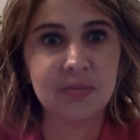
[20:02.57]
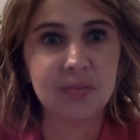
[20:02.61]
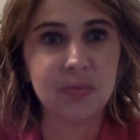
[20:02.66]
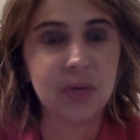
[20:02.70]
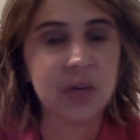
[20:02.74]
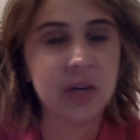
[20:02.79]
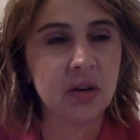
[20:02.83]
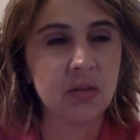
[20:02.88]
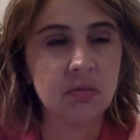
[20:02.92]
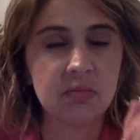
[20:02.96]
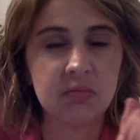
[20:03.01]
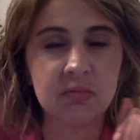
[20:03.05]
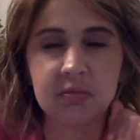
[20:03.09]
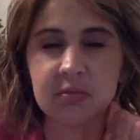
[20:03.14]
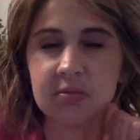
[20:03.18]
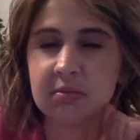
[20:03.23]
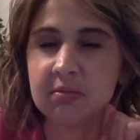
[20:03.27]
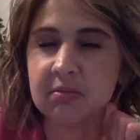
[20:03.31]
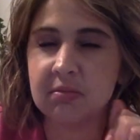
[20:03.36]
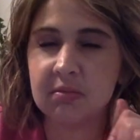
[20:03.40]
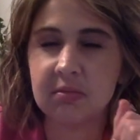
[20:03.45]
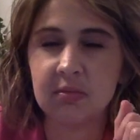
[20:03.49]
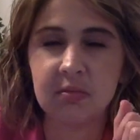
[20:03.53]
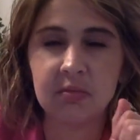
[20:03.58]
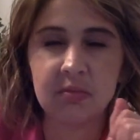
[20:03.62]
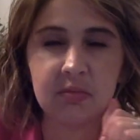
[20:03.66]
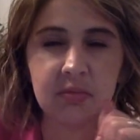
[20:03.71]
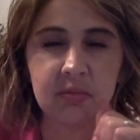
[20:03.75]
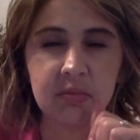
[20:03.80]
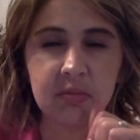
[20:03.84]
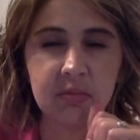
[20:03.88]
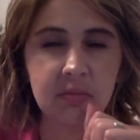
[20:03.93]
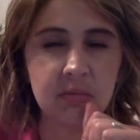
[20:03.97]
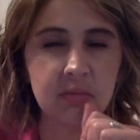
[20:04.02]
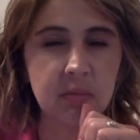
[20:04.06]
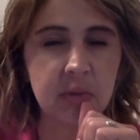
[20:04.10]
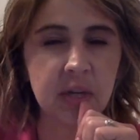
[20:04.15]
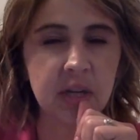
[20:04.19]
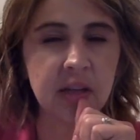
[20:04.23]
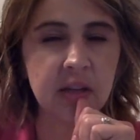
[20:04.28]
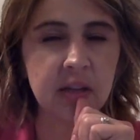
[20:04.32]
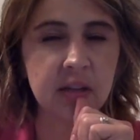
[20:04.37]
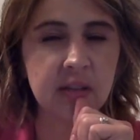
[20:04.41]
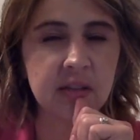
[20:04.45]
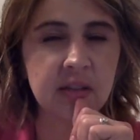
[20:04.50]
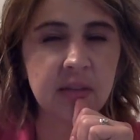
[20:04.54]
We
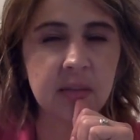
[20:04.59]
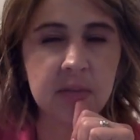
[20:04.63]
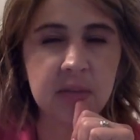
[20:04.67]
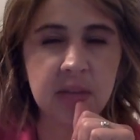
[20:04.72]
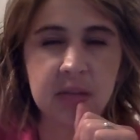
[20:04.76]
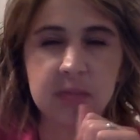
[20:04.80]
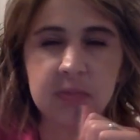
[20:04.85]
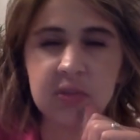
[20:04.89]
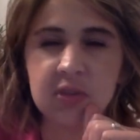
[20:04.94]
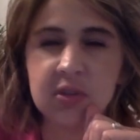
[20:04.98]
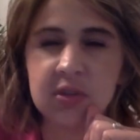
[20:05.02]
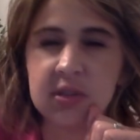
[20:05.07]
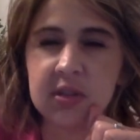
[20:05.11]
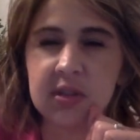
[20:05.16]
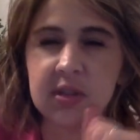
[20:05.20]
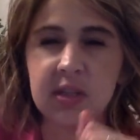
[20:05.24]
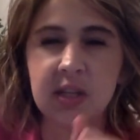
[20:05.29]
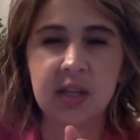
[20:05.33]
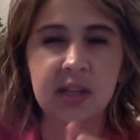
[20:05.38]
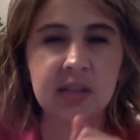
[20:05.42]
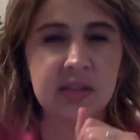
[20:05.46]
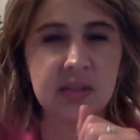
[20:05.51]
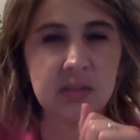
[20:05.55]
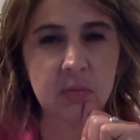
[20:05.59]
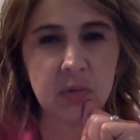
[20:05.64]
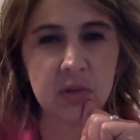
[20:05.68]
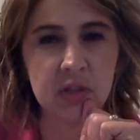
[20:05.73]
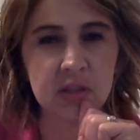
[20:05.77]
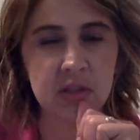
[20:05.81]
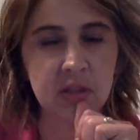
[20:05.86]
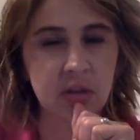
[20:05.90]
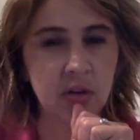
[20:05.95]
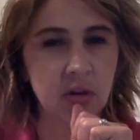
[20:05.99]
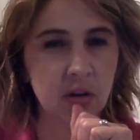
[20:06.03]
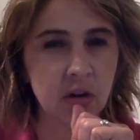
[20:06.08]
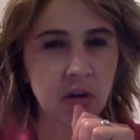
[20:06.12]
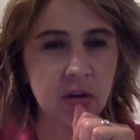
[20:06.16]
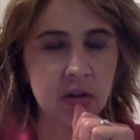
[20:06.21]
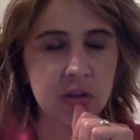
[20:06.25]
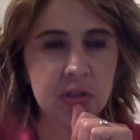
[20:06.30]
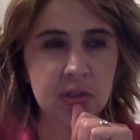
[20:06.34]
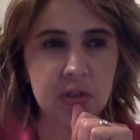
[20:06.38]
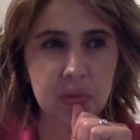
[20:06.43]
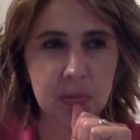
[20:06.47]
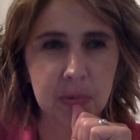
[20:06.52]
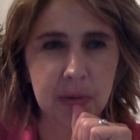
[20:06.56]
we sometimes you just need someone to
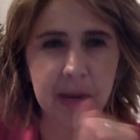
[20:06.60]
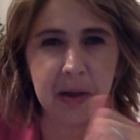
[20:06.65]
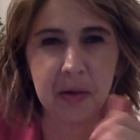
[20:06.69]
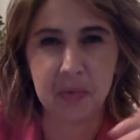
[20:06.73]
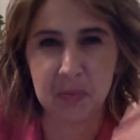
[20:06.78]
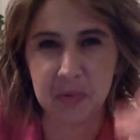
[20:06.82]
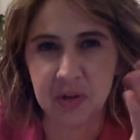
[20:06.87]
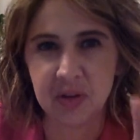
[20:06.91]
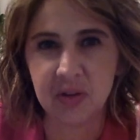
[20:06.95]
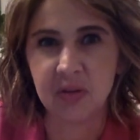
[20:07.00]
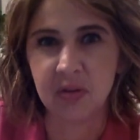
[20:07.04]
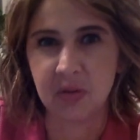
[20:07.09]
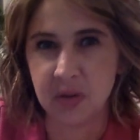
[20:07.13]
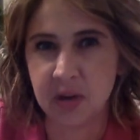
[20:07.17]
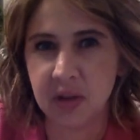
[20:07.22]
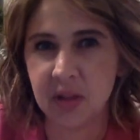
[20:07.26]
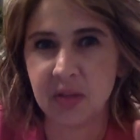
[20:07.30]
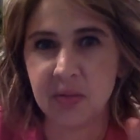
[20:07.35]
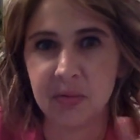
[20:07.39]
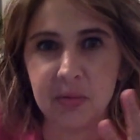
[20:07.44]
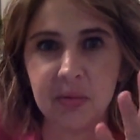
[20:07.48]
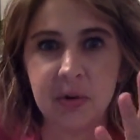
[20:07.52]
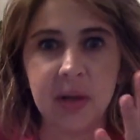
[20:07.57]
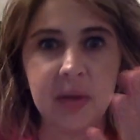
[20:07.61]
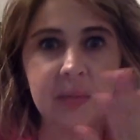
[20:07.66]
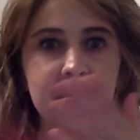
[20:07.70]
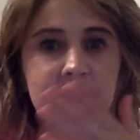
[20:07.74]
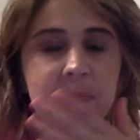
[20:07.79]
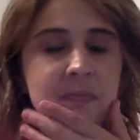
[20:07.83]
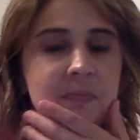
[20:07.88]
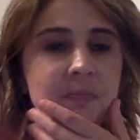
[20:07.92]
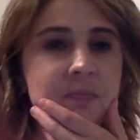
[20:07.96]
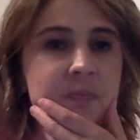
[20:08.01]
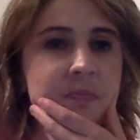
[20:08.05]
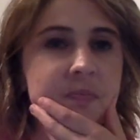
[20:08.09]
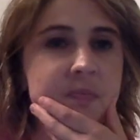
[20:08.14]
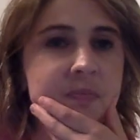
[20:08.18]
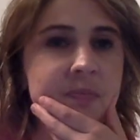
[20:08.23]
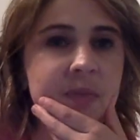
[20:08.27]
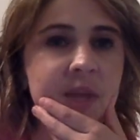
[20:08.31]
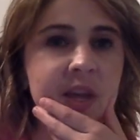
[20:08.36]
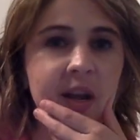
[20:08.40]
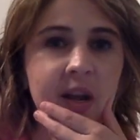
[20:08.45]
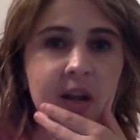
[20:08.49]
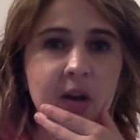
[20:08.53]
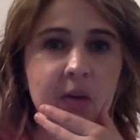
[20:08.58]
encourage you, right, when you're going through it.
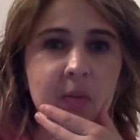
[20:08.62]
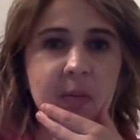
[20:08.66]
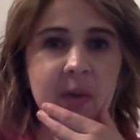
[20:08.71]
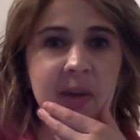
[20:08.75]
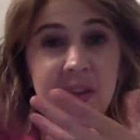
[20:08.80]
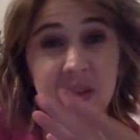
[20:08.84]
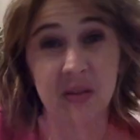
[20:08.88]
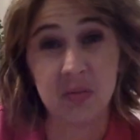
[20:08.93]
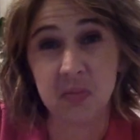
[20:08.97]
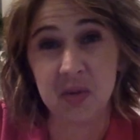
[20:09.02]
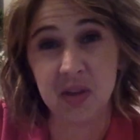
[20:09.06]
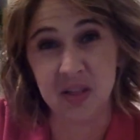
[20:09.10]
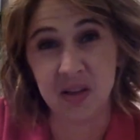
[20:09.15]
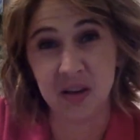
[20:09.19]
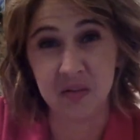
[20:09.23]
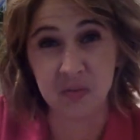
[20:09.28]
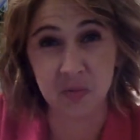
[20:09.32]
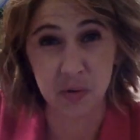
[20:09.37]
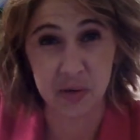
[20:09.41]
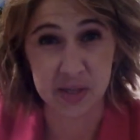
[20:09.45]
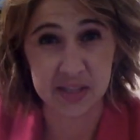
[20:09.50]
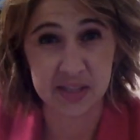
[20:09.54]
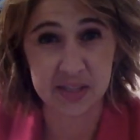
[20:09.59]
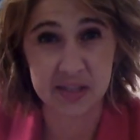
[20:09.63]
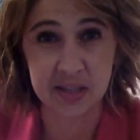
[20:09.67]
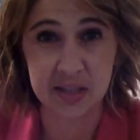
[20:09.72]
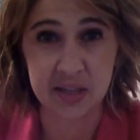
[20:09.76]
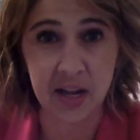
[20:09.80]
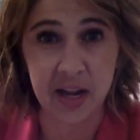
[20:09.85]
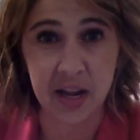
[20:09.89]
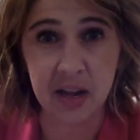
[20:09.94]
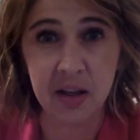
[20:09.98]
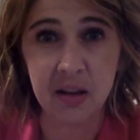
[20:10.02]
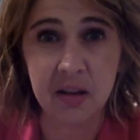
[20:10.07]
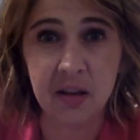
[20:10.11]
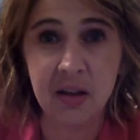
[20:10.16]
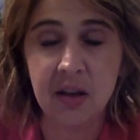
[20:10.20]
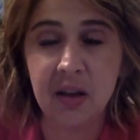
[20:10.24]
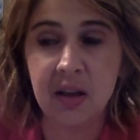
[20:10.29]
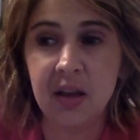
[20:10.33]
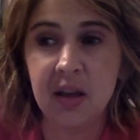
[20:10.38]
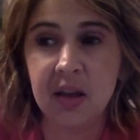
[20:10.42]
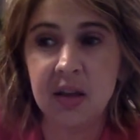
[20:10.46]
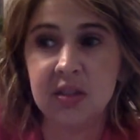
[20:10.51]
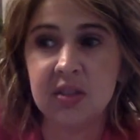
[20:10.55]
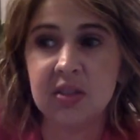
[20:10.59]
And I hope I can be that voice today
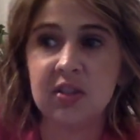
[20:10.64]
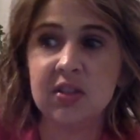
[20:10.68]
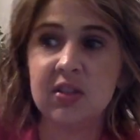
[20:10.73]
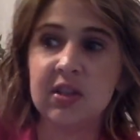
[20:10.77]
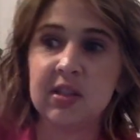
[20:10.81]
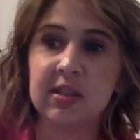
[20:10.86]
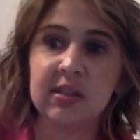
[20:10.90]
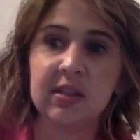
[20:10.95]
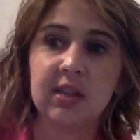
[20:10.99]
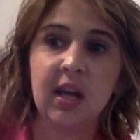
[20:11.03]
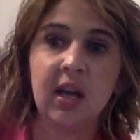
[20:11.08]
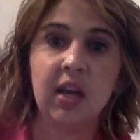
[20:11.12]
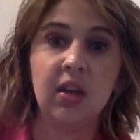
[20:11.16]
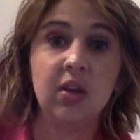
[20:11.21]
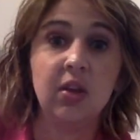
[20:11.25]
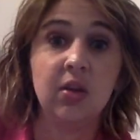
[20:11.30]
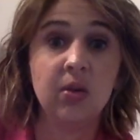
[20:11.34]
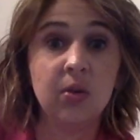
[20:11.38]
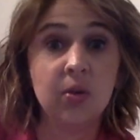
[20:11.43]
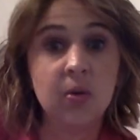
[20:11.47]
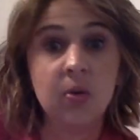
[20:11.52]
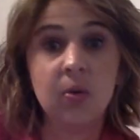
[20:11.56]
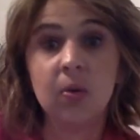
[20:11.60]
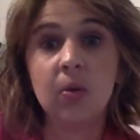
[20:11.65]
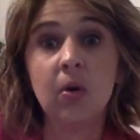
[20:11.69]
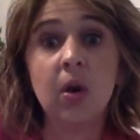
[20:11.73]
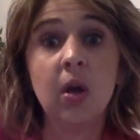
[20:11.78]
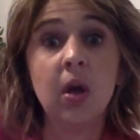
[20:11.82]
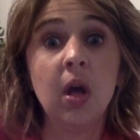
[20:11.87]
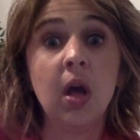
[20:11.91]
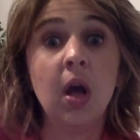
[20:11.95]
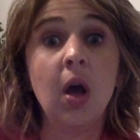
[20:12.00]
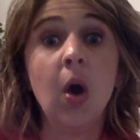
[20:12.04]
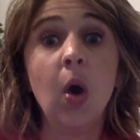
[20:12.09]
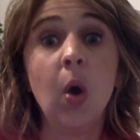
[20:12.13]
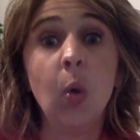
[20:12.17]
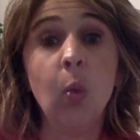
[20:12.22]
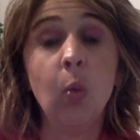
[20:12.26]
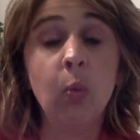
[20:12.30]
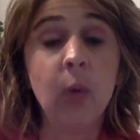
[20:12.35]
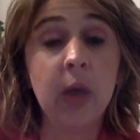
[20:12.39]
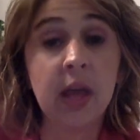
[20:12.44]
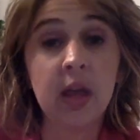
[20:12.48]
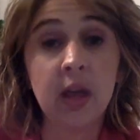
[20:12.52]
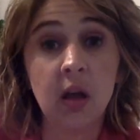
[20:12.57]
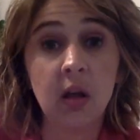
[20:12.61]
to just say, You
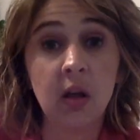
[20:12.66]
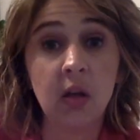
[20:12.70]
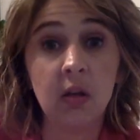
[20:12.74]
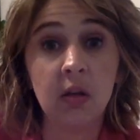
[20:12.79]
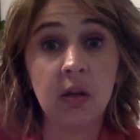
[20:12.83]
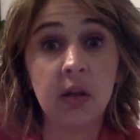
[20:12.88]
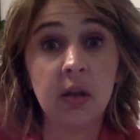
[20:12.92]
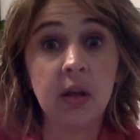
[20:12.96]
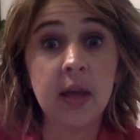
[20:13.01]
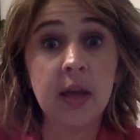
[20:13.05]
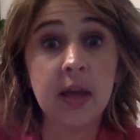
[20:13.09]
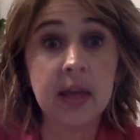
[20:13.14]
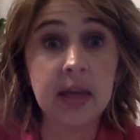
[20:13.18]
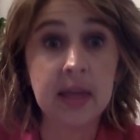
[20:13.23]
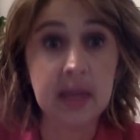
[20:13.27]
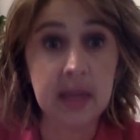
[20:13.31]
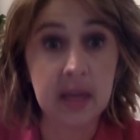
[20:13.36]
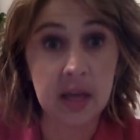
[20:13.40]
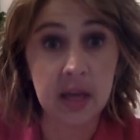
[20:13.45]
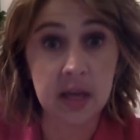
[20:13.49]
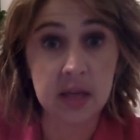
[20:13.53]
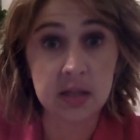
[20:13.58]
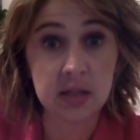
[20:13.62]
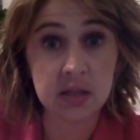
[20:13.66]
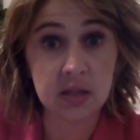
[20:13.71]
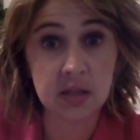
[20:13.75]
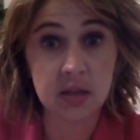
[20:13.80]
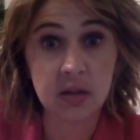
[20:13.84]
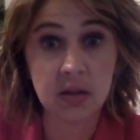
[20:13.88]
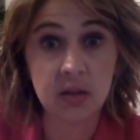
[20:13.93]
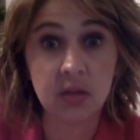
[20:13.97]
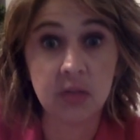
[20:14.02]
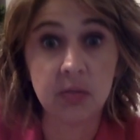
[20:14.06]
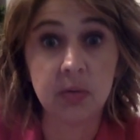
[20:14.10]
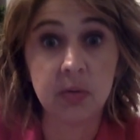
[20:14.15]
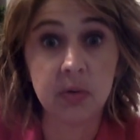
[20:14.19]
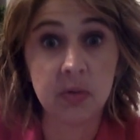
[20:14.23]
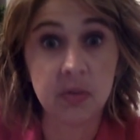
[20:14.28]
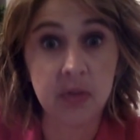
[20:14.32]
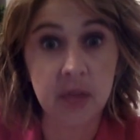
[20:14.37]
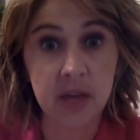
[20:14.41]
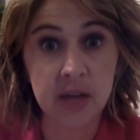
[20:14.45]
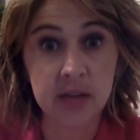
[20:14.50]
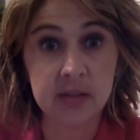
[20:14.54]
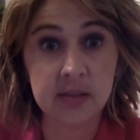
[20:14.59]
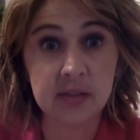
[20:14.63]
will get through
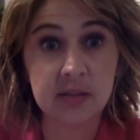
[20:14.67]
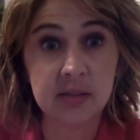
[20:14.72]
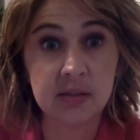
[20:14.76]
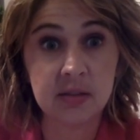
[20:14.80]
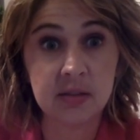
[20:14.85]
this.